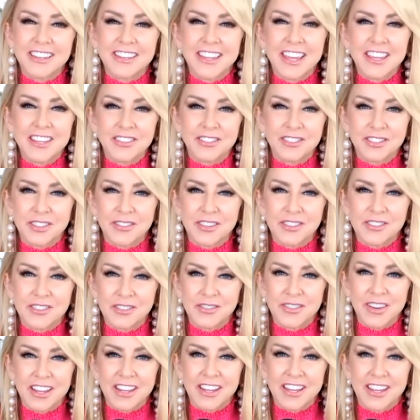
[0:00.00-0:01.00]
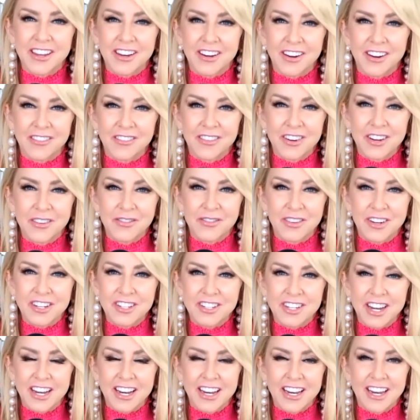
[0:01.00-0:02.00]
Thank you so much for being here. We
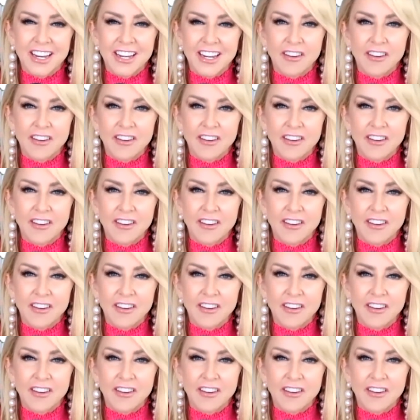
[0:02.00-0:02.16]
appreciate it.